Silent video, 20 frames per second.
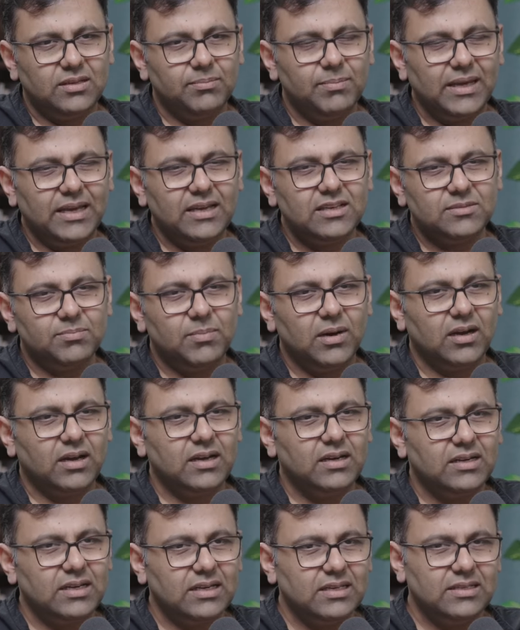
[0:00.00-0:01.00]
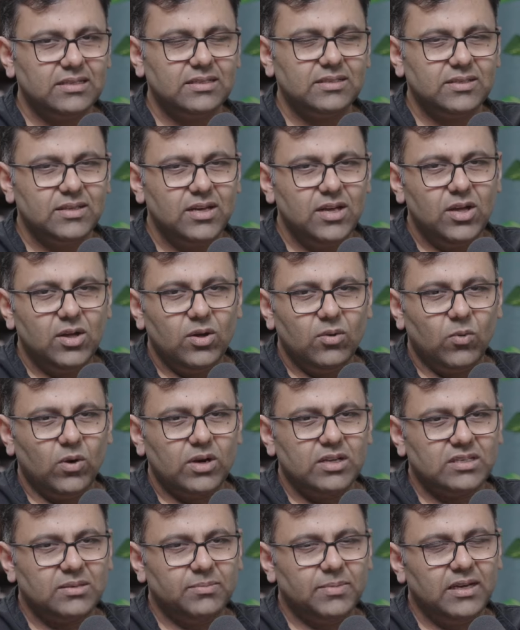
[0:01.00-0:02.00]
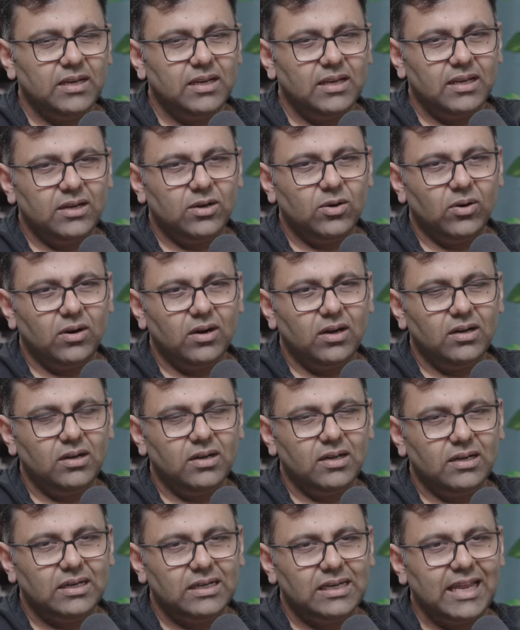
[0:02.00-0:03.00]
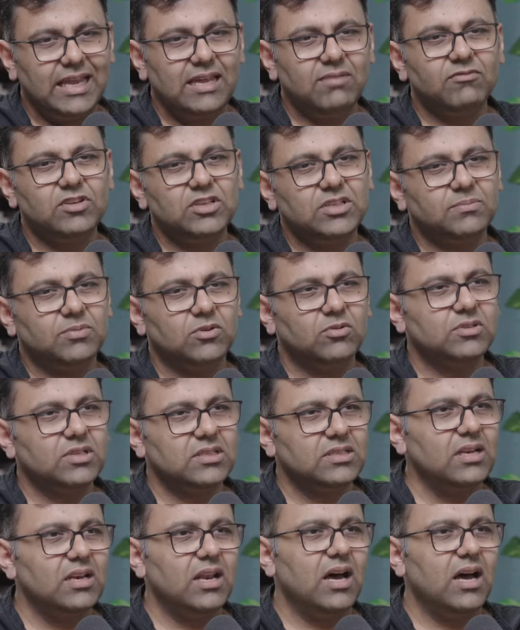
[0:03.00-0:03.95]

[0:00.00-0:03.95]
and the biggest bucket is what is typically called a team which approaches the